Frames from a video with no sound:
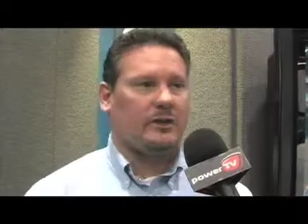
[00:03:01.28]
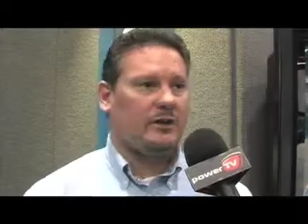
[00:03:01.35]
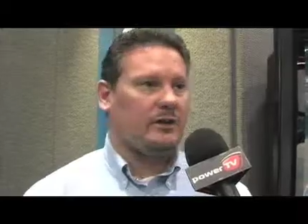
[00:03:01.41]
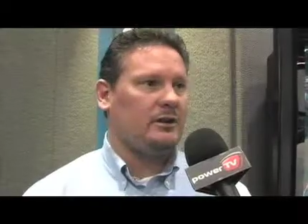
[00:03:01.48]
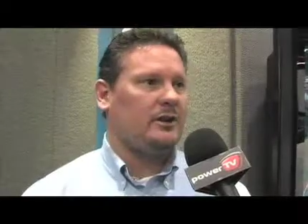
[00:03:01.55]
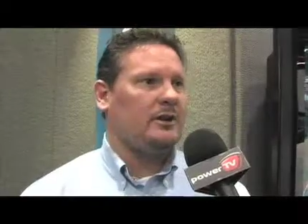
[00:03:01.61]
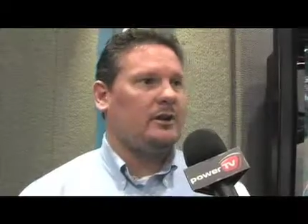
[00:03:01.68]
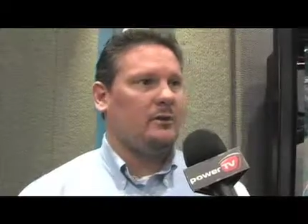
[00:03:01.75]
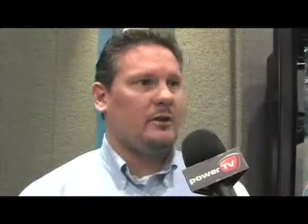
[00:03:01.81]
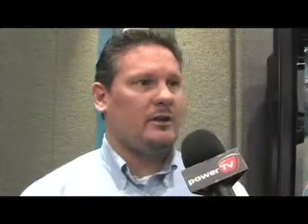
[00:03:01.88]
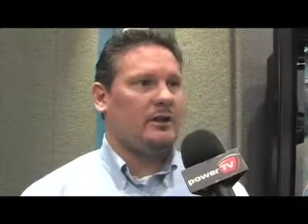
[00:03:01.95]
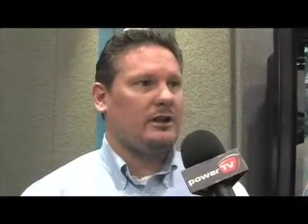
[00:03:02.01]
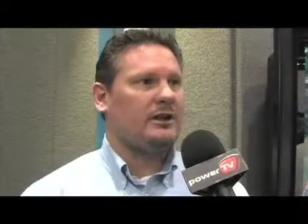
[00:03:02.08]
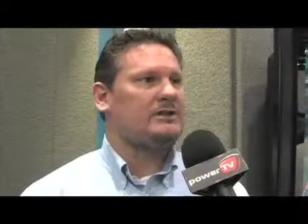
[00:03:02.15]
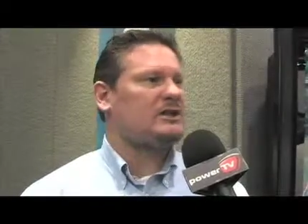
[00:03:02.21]
with a,
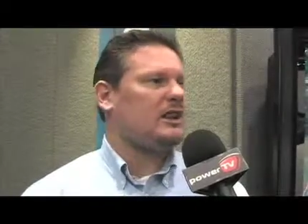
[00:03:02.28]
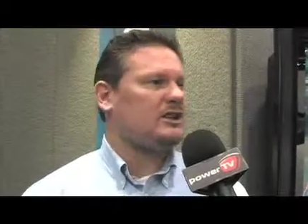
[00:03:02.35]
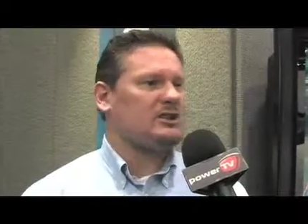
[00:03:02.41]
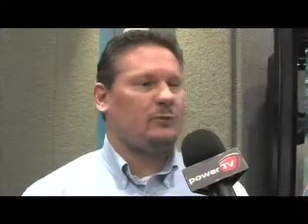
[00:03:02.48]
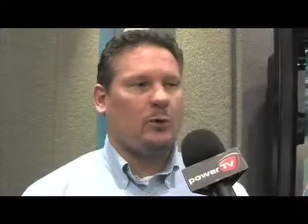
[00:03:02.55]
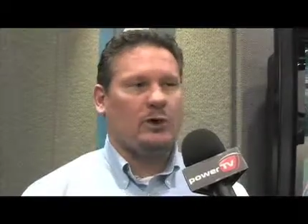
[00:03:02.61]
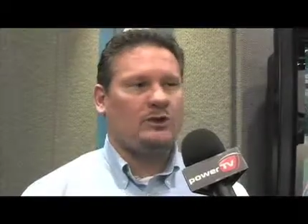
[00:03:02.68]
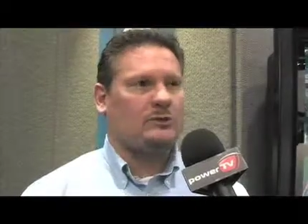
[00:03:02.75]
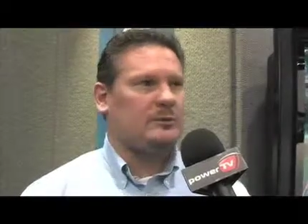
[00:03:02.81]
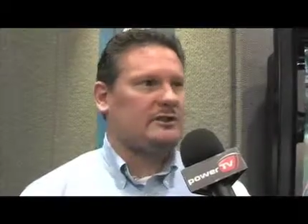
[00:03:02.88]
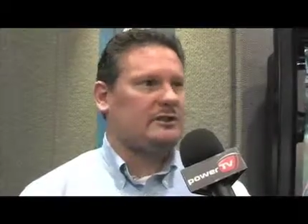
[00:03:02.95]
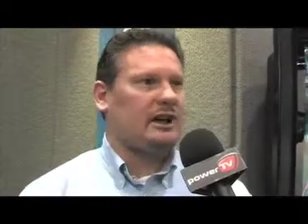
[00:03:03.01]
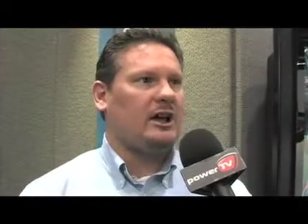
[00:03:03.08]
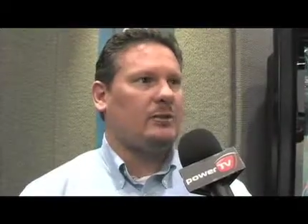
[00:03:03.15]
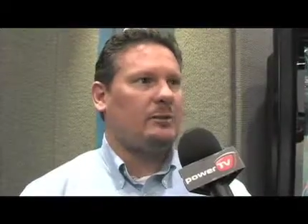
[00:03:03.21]
with a let's say, a sportsman
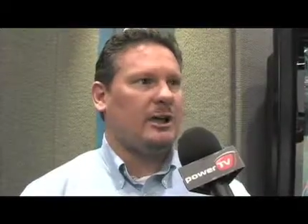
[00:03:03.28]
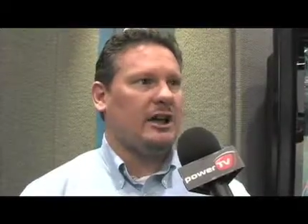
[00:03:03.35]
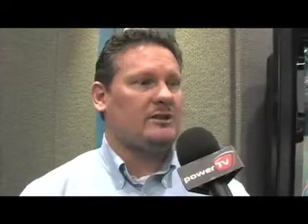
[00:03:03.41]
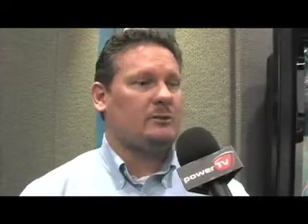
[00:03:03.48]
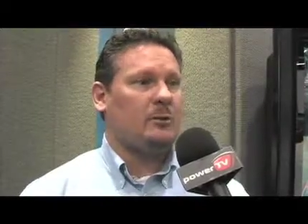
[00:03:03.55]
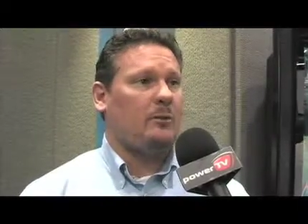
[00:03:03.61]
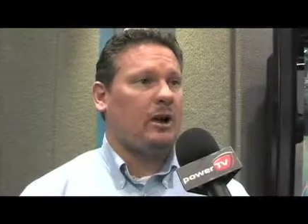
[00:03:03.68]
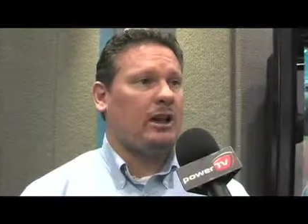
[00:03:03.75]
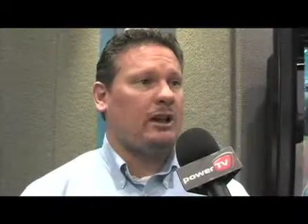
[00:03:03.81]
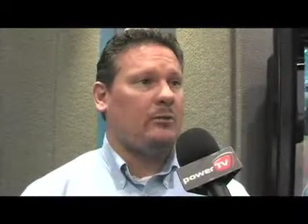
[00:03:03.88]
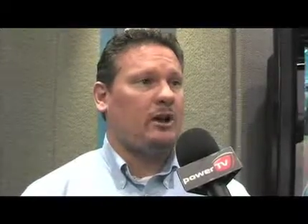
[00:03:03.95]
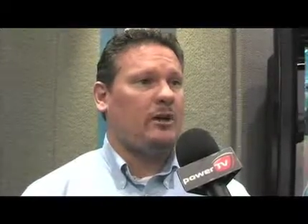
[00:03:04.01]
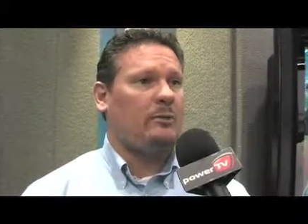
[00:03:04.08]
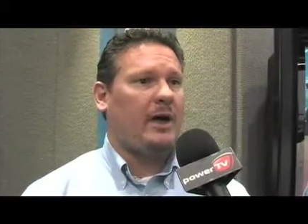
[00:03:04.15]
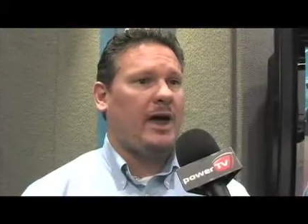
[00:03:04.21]
style plasma moly
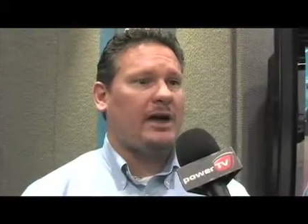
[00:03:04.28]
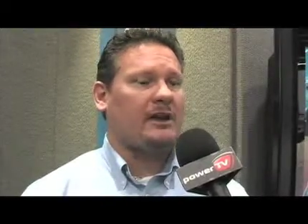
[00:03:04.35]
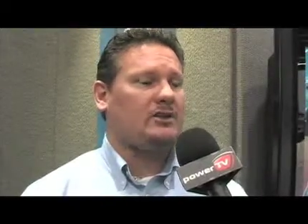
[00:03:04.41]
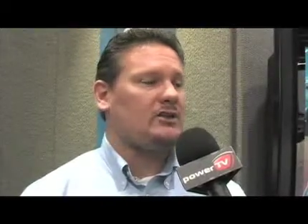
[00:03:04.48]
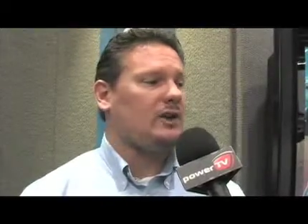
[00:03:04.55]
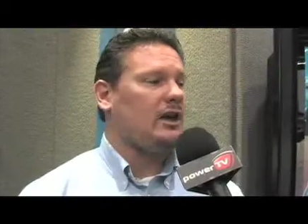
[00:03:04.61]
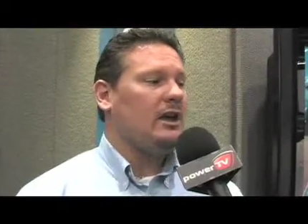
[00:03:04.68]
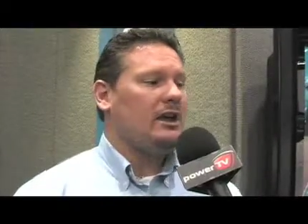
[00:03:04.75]
ring package,